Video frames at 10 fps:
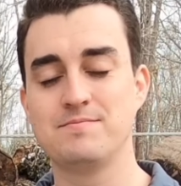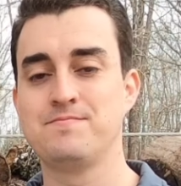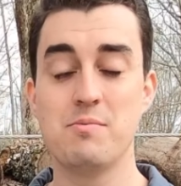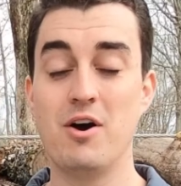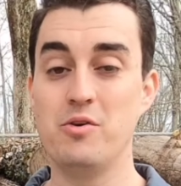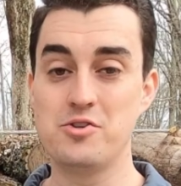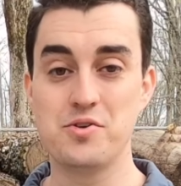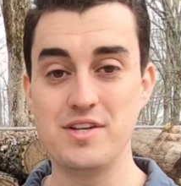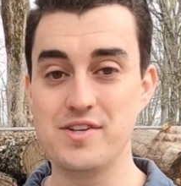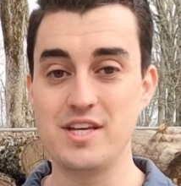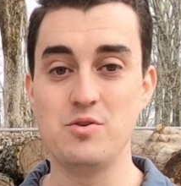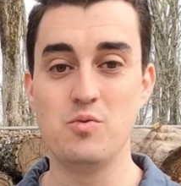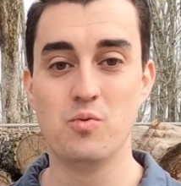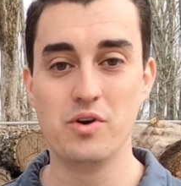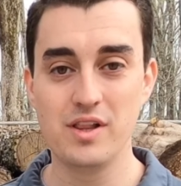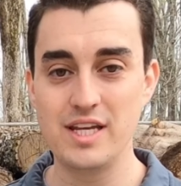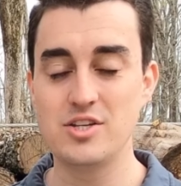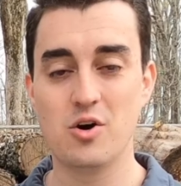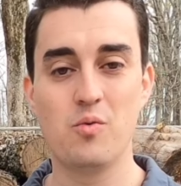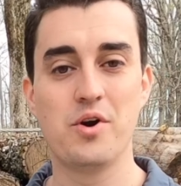Some other trees that you really
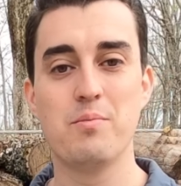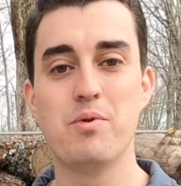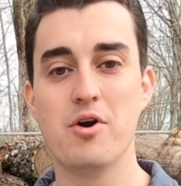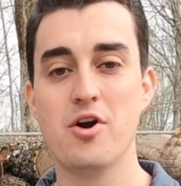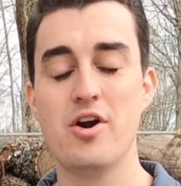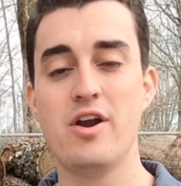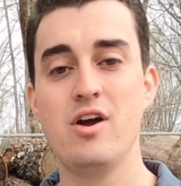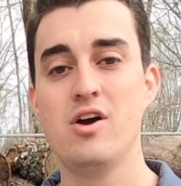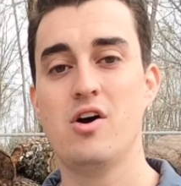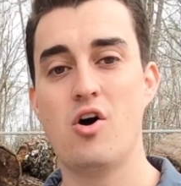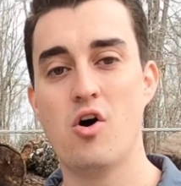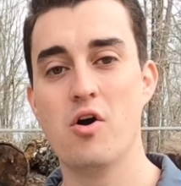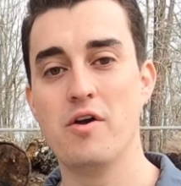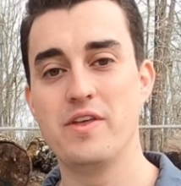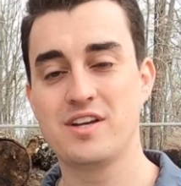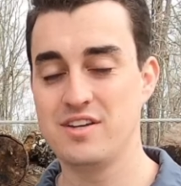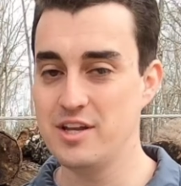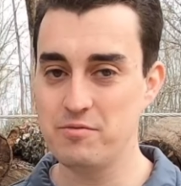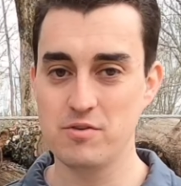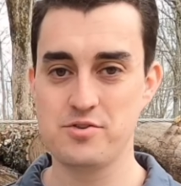don't want to burn are the
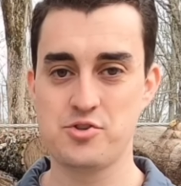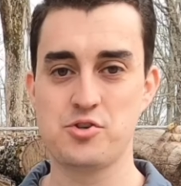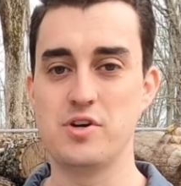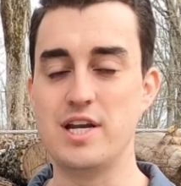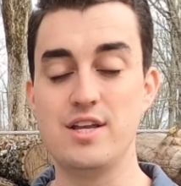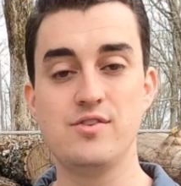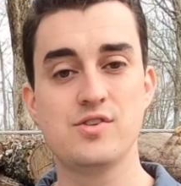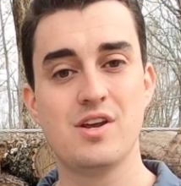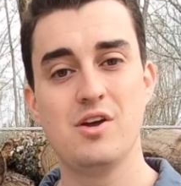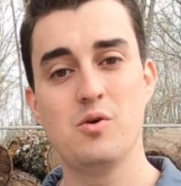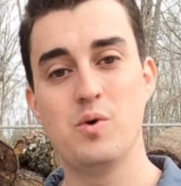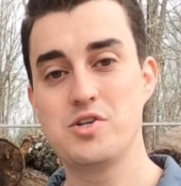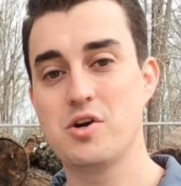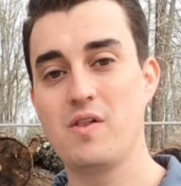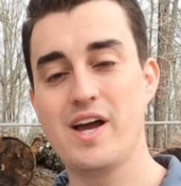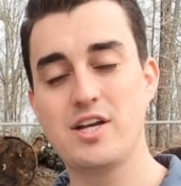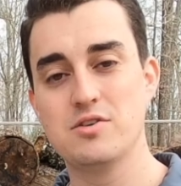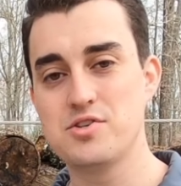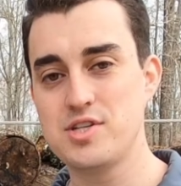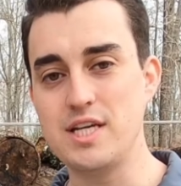coniferous trees, which are like
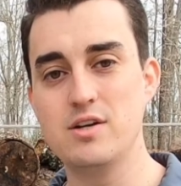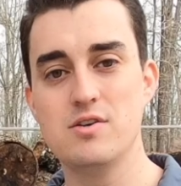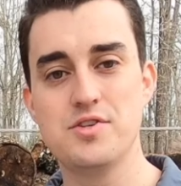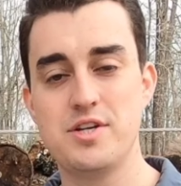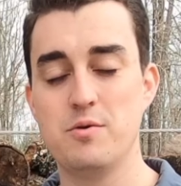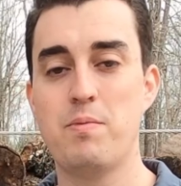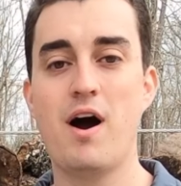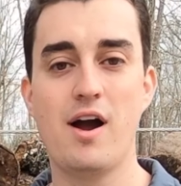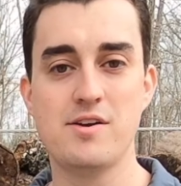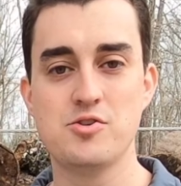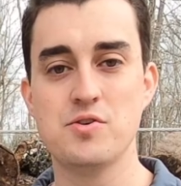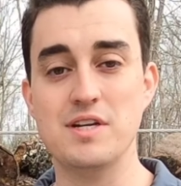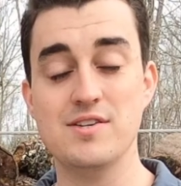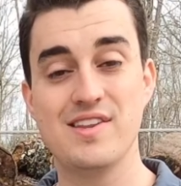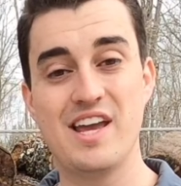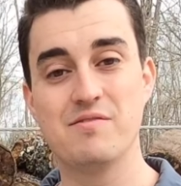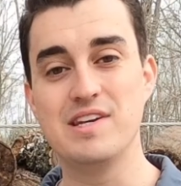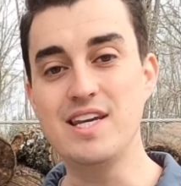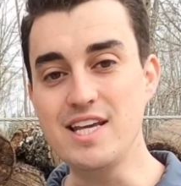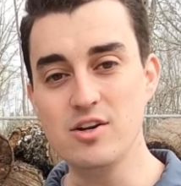your cedars and your pine trees. They have
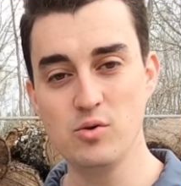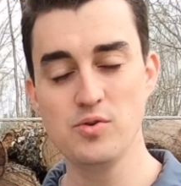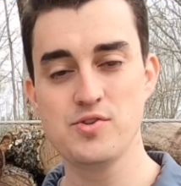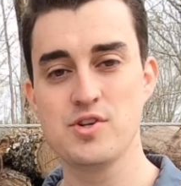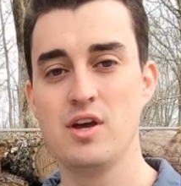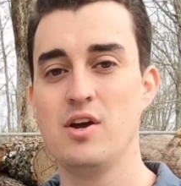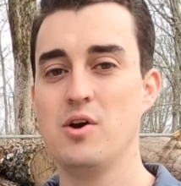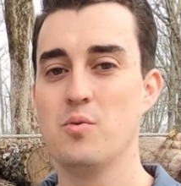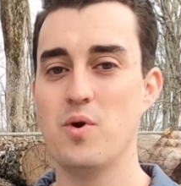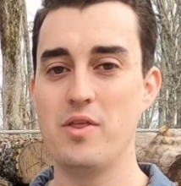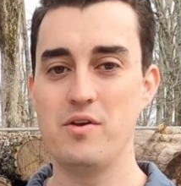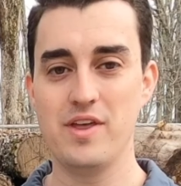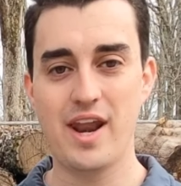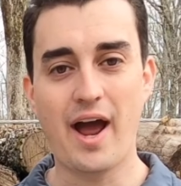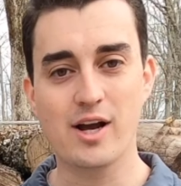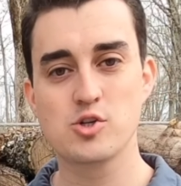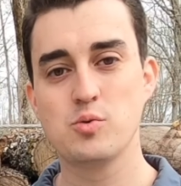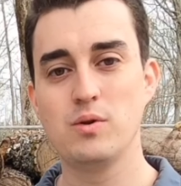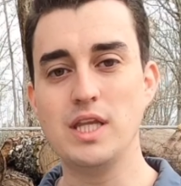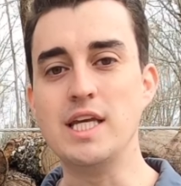needles rather than
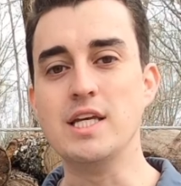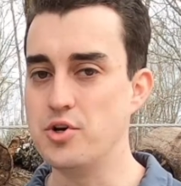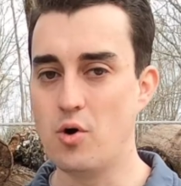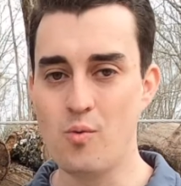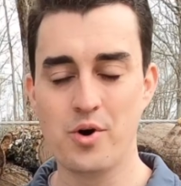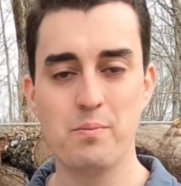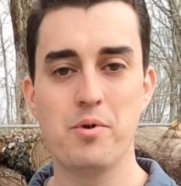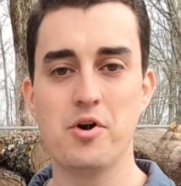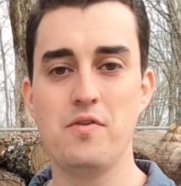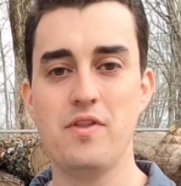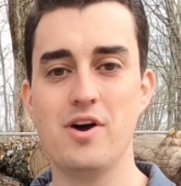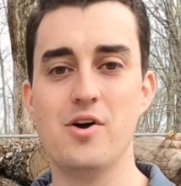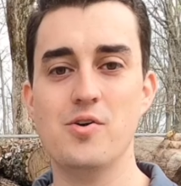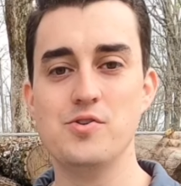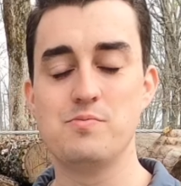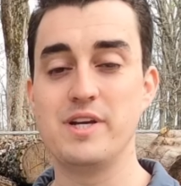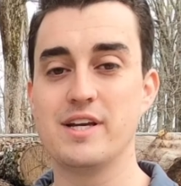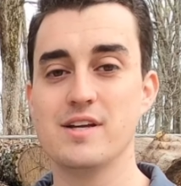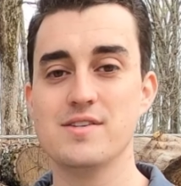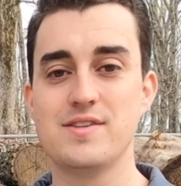actual leaves. Don't want to burn those
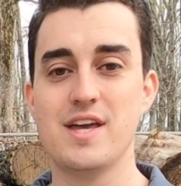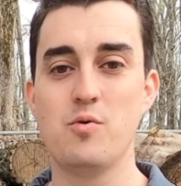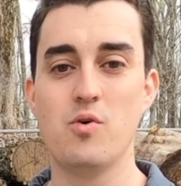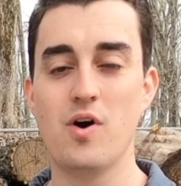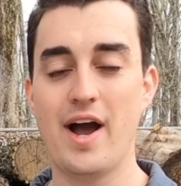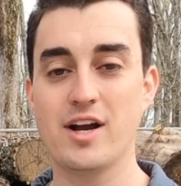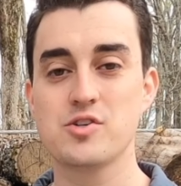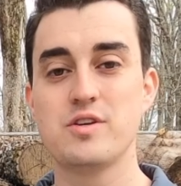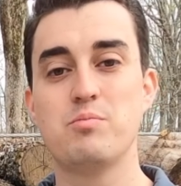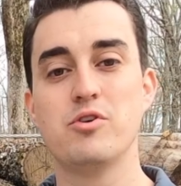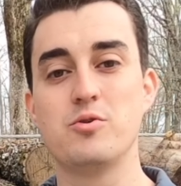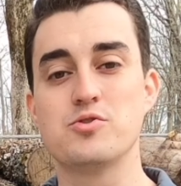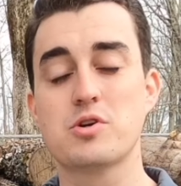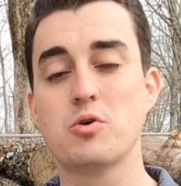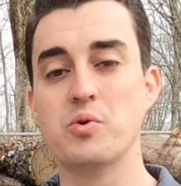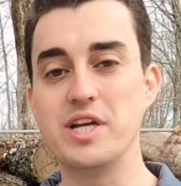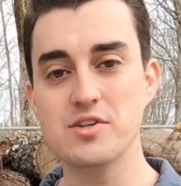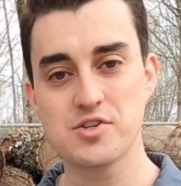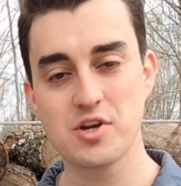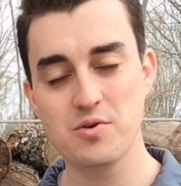because they will actually produce
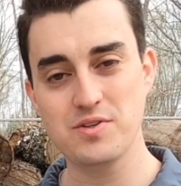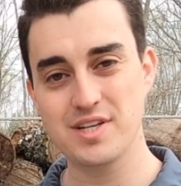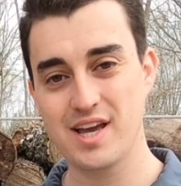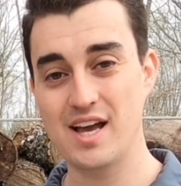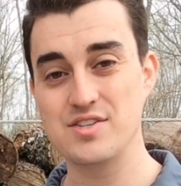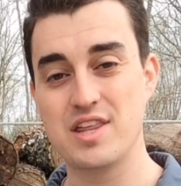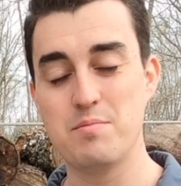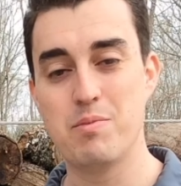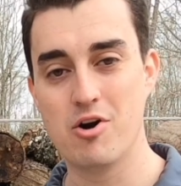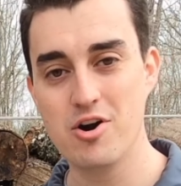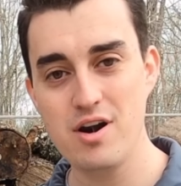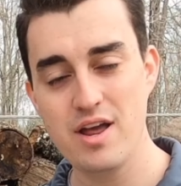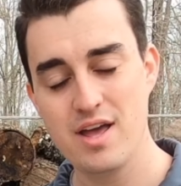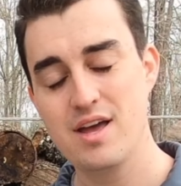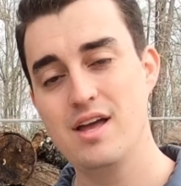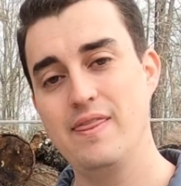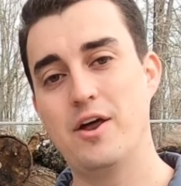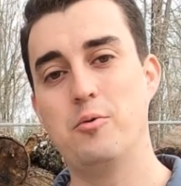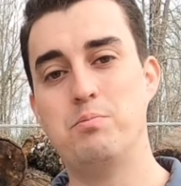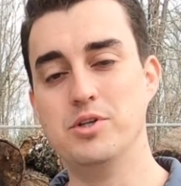creosote as they burn.
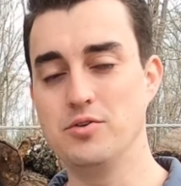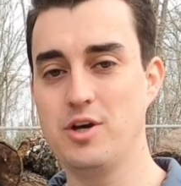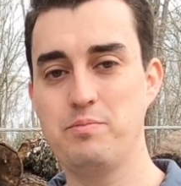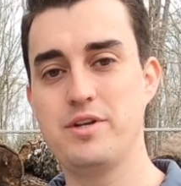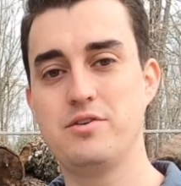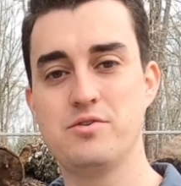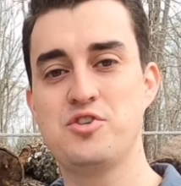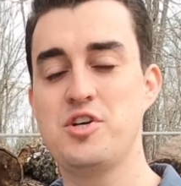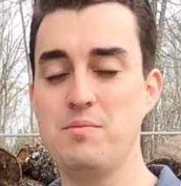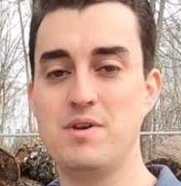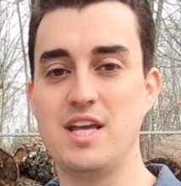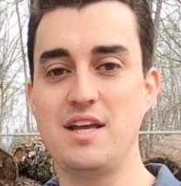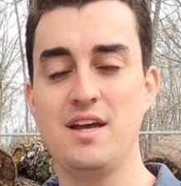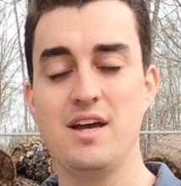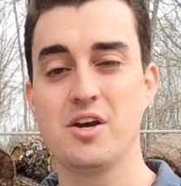That'll build up in your chimney.